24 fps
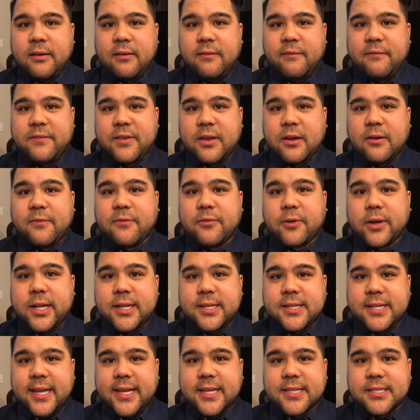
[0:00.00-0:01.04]
feel free to
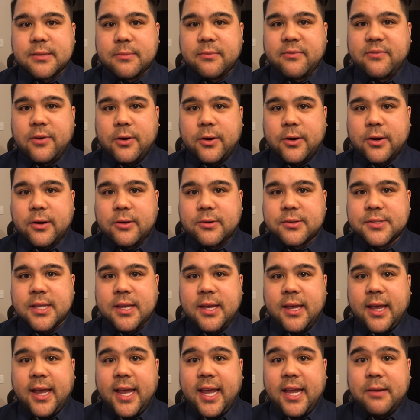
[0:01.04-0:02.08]
take some photos
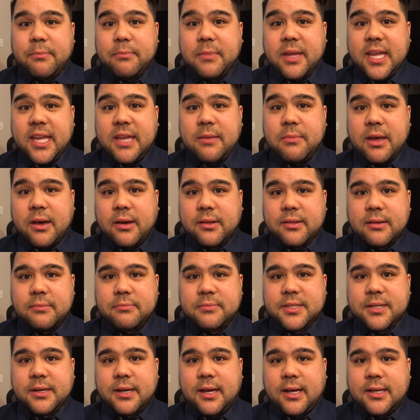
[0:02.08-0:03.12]
and email them
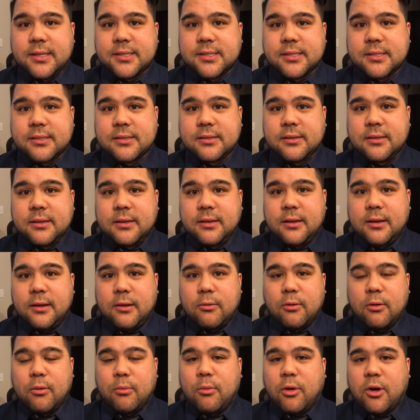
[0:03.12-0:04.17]
to us.
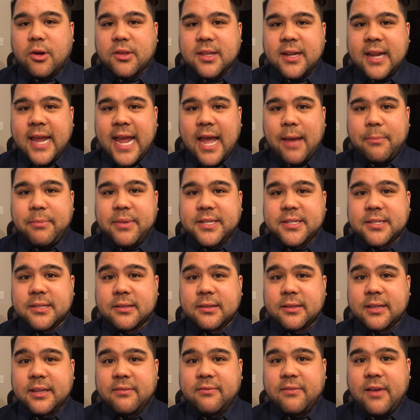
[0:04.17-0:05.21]
We're more than happy
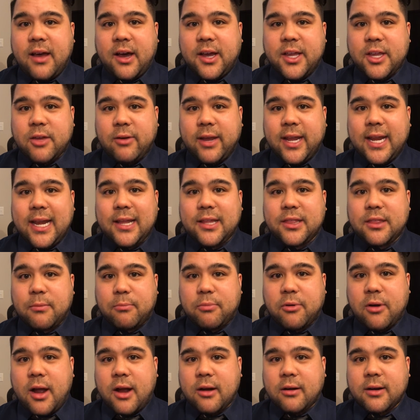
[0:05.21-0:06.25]
to evaluate the
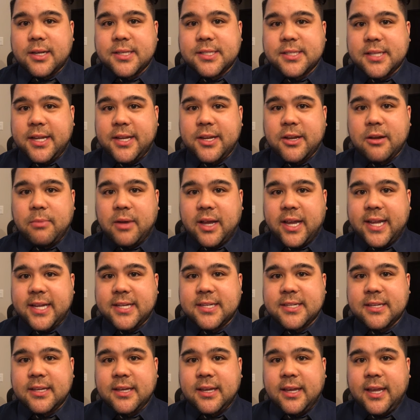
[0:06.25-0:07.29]
progress in your
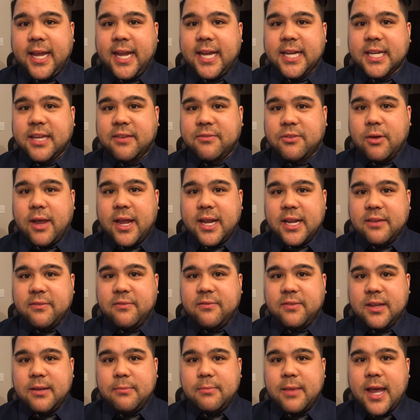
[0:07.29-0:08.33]
bite and give you any
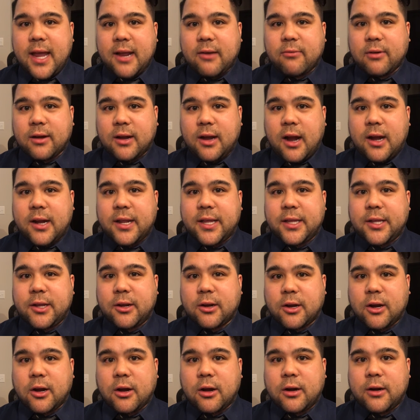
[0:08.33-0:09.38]
feedback regarding your
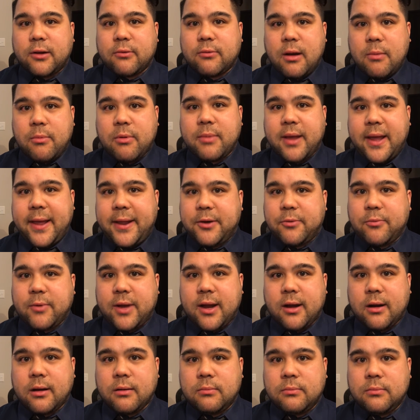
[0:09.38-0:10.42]
current rubber band
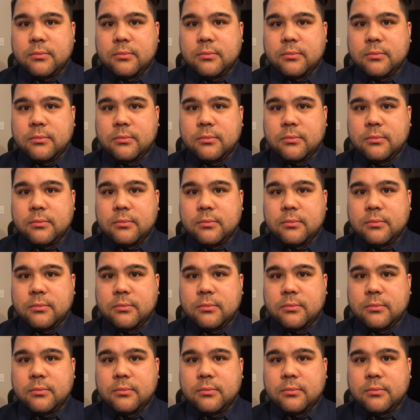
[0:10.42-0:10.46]
wear.